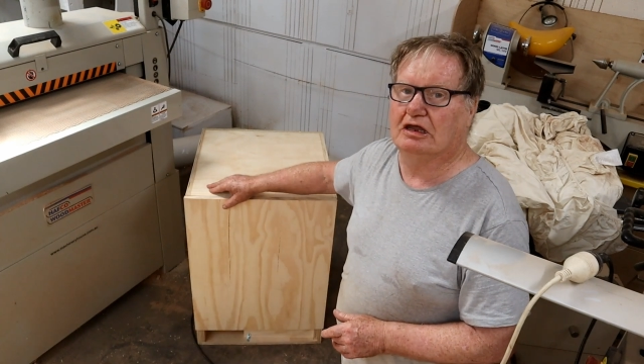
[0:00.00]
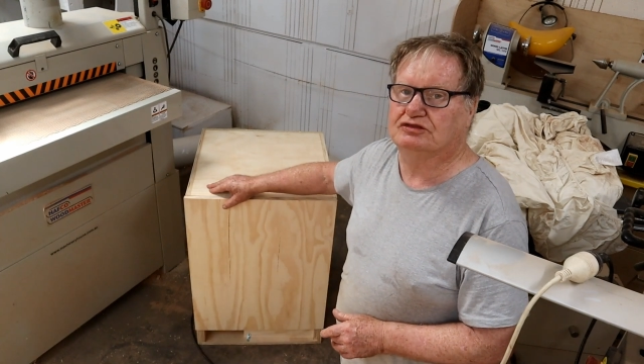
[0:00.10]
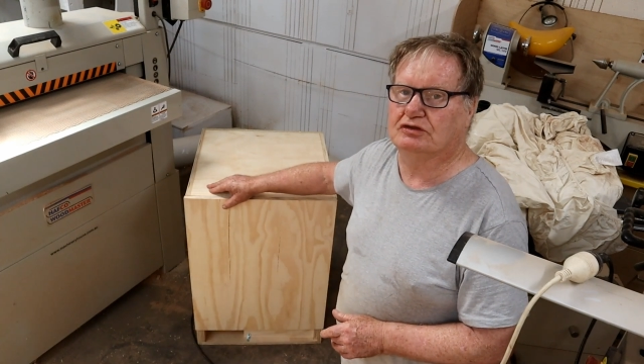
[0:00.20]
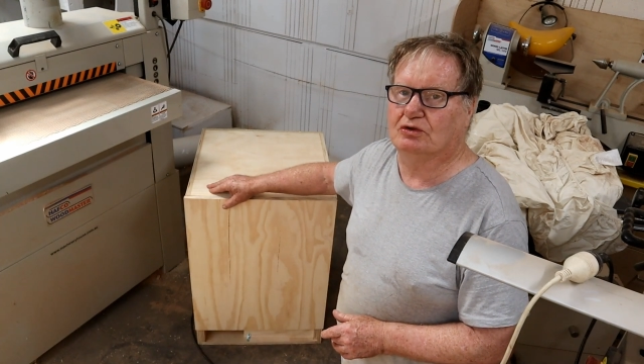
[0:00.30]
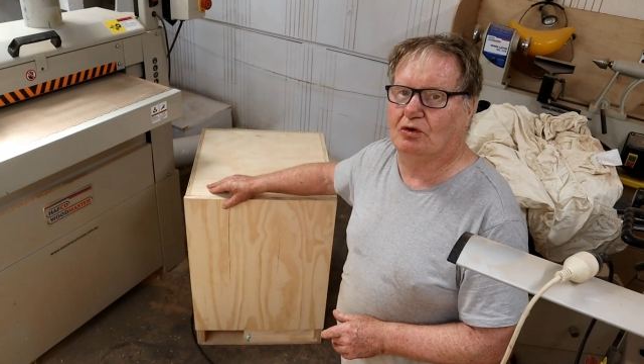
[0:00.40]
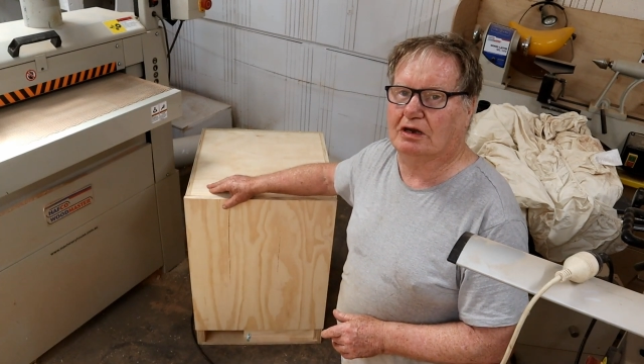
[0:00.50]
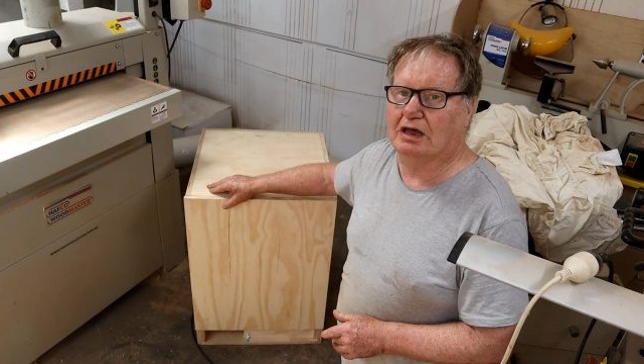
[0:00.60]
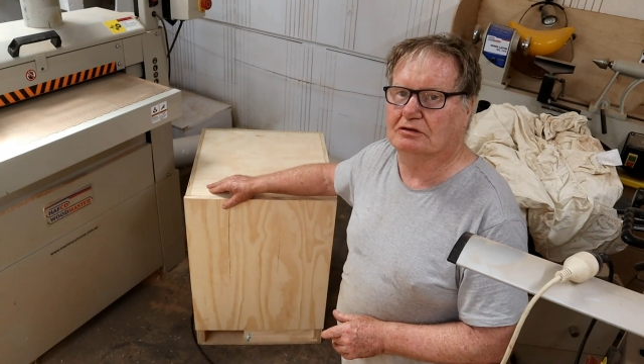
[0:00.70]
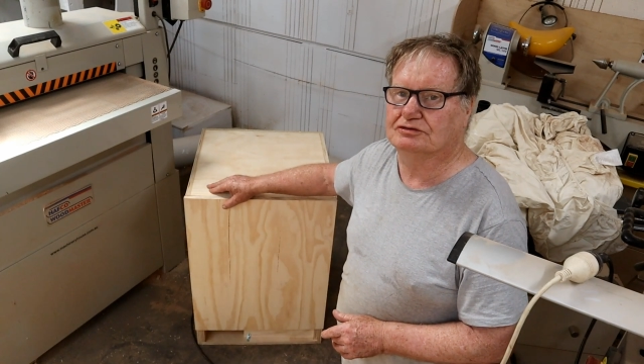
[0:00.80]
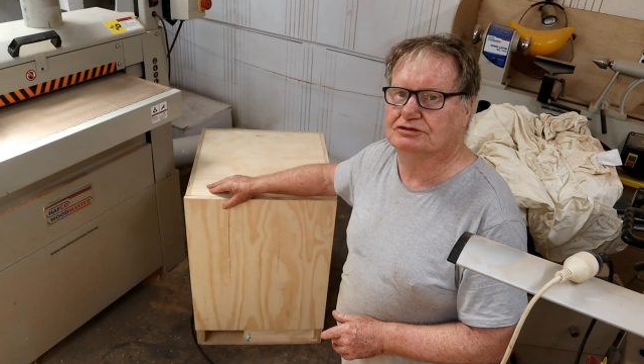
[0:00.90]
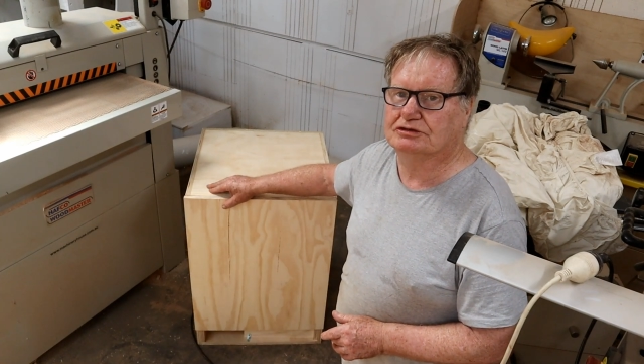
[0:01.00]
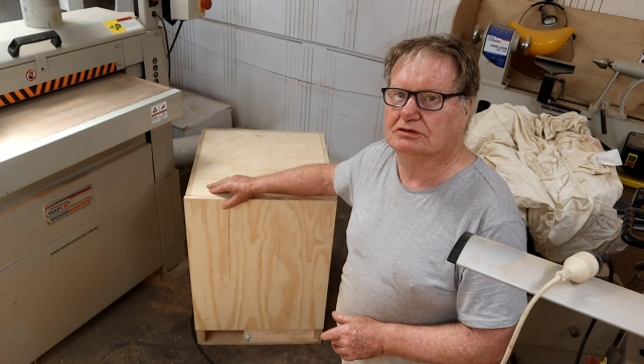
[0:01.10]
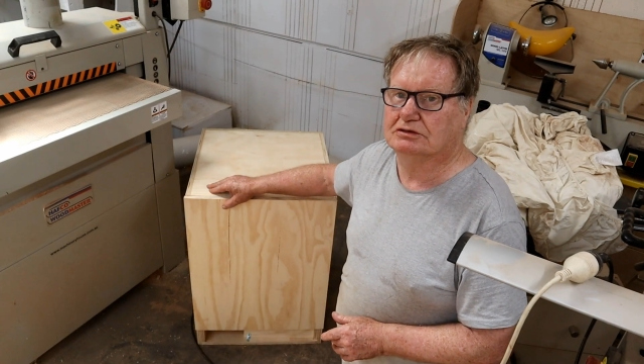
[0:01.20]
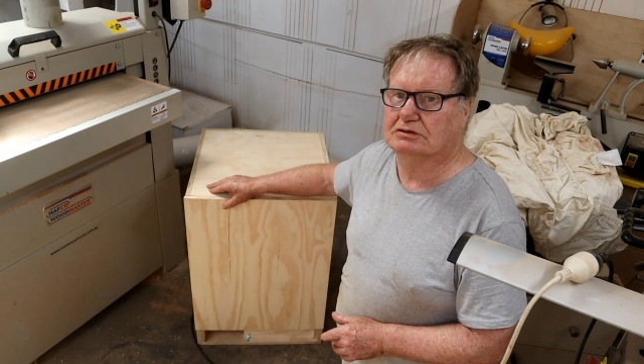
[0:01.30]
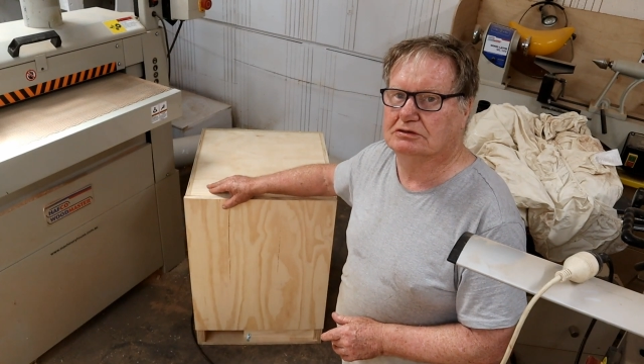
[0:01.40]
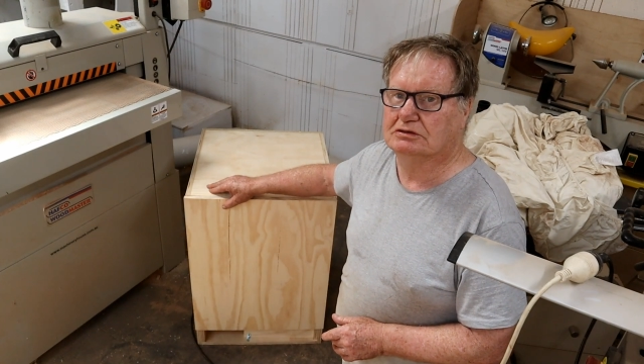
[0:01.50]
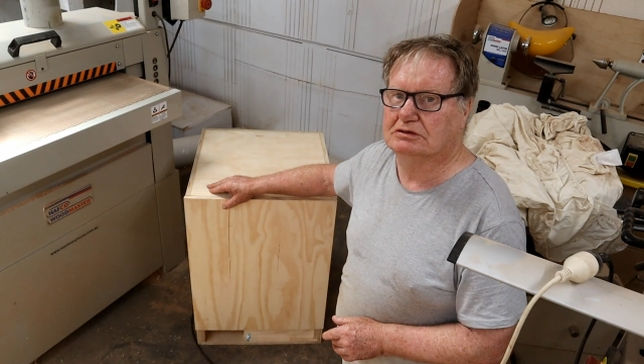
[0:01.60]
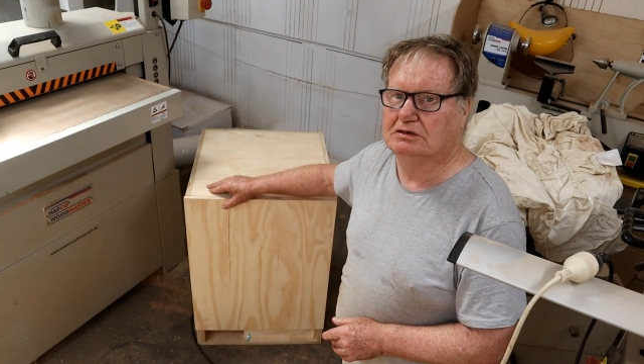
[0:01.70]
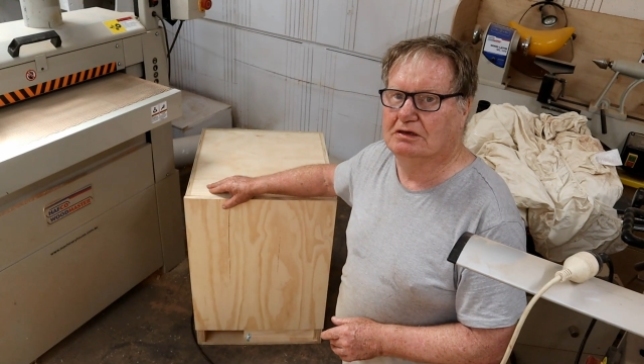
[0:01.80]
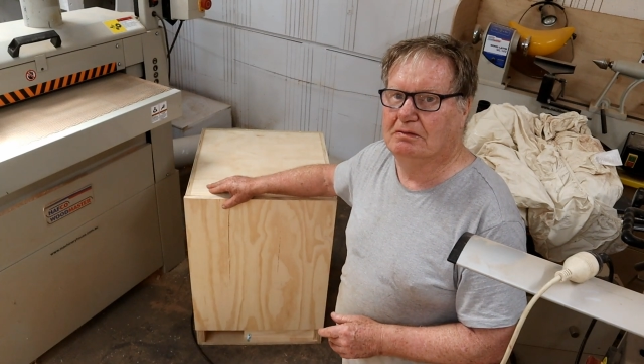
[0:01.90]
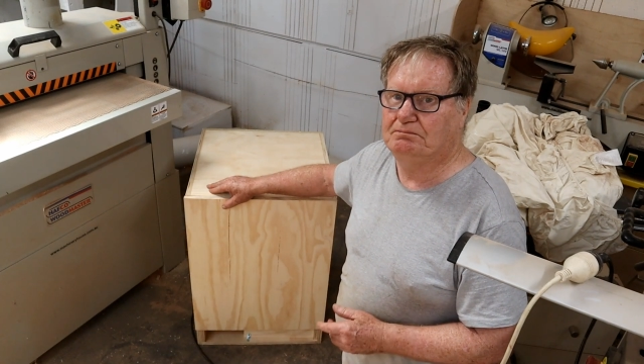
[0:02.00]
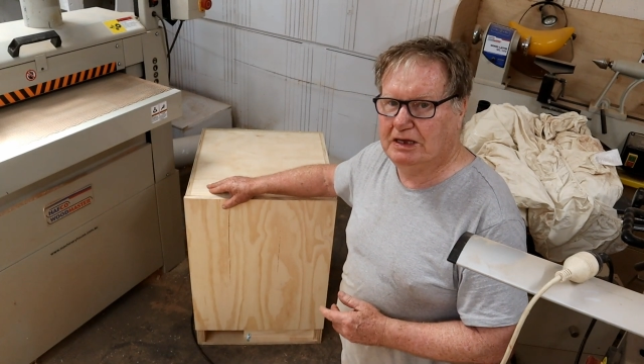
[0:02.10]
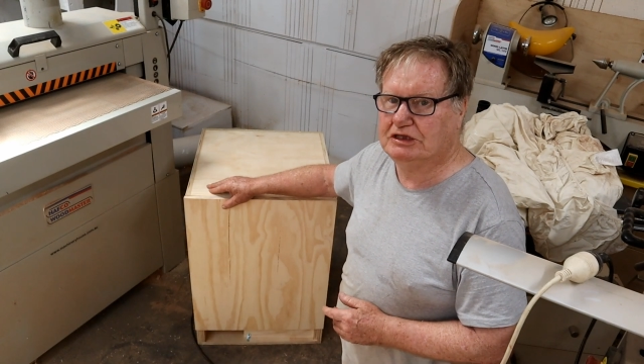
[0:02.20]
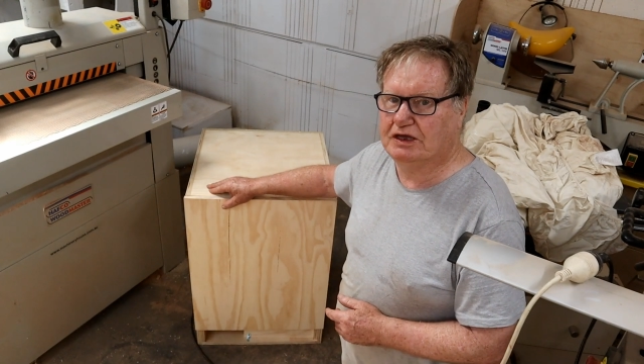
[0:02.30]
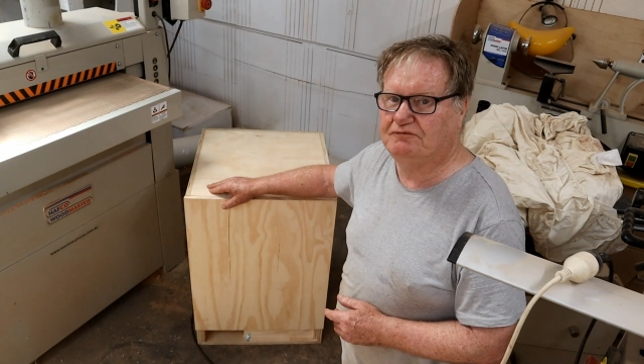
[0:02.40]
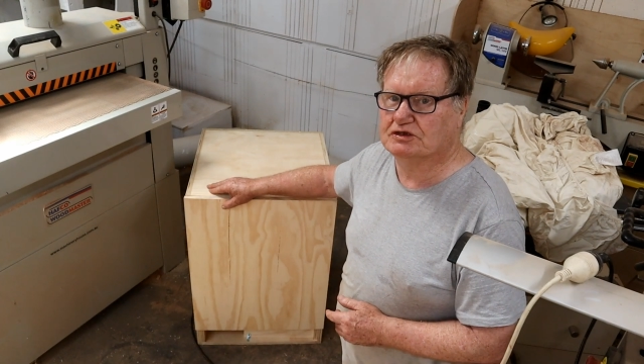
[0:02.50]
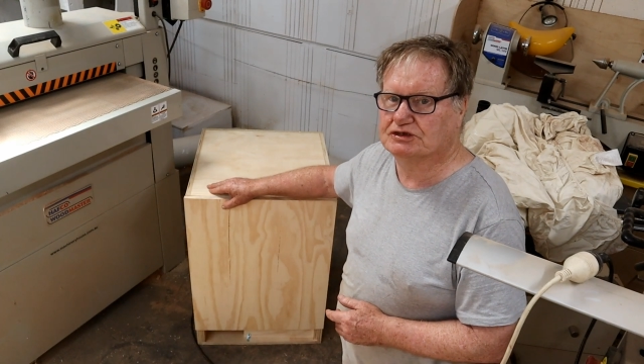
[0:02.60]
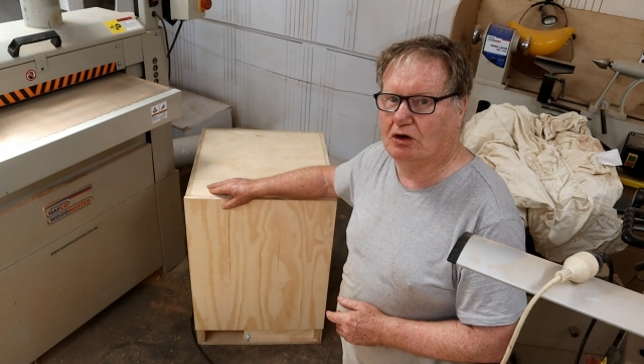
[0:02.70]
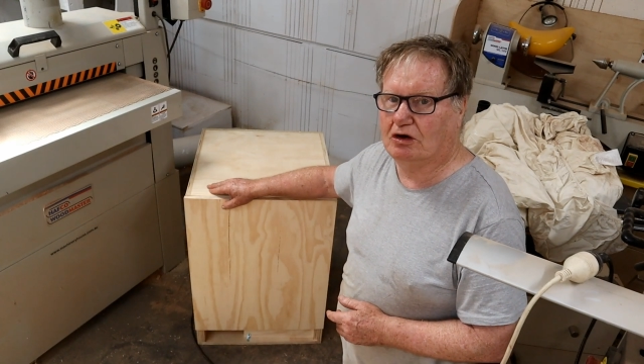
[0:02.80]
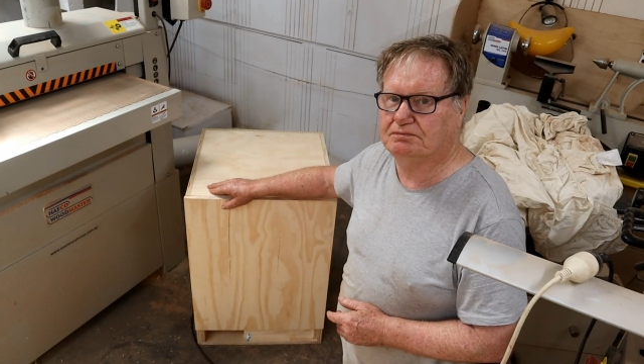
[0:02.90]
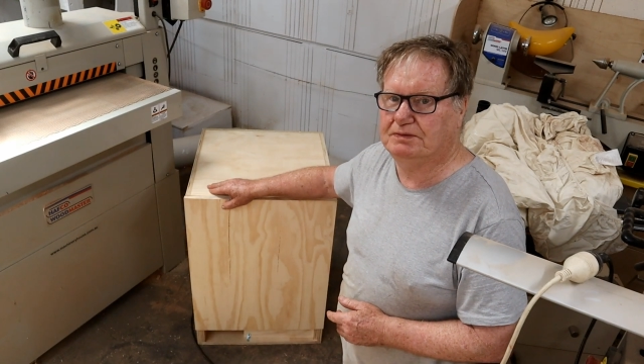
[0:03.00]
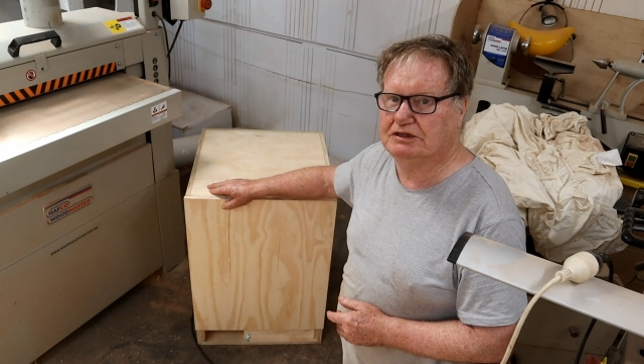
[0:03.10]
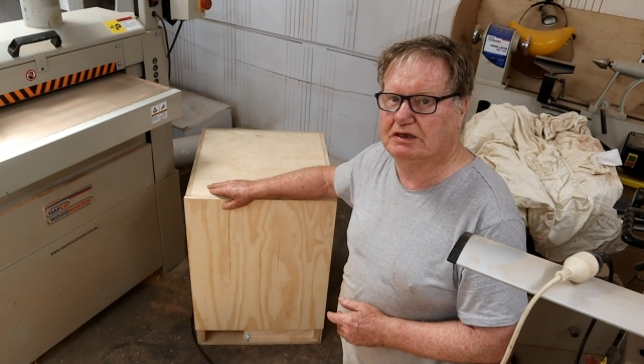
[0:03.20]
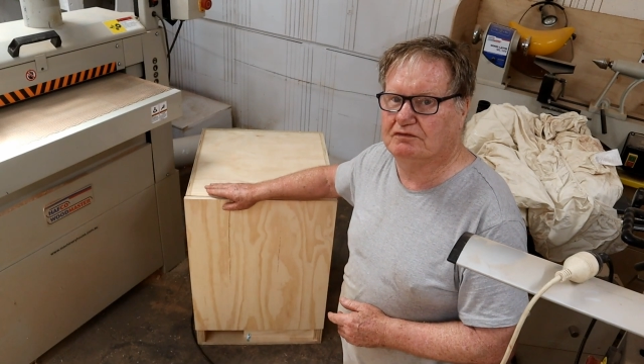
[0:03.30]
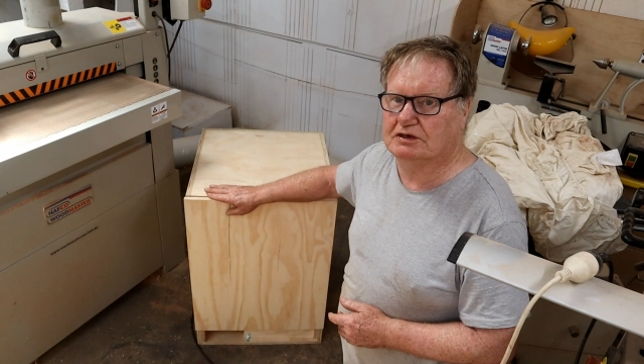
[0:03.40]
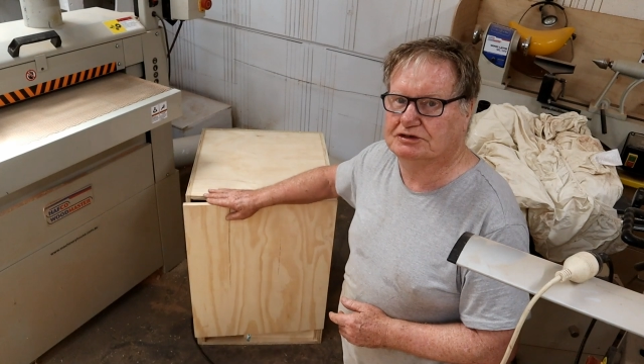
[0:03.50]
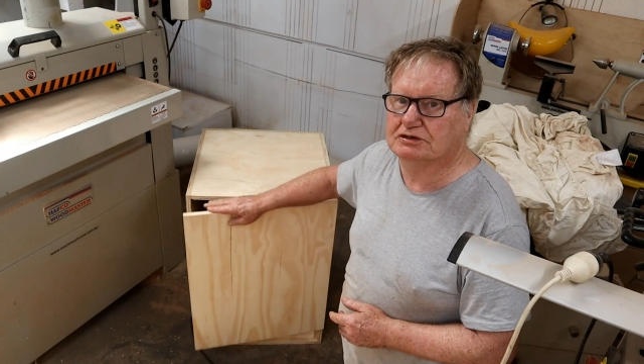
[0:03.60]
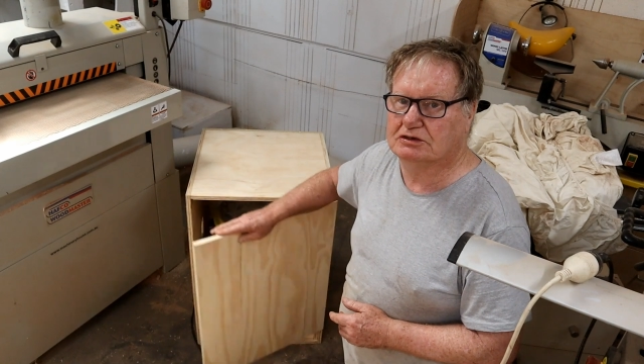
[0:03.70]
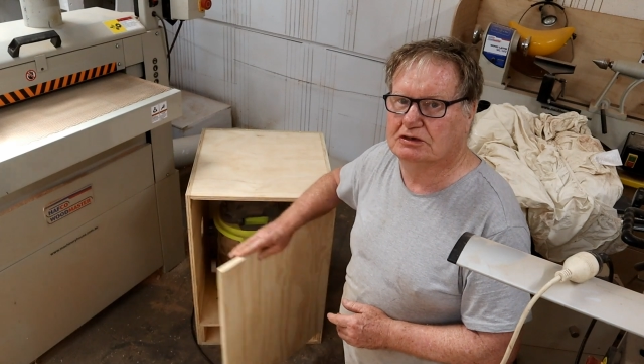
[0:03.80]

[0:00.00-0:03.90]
That's the door closed. Big difference, guys, big difference.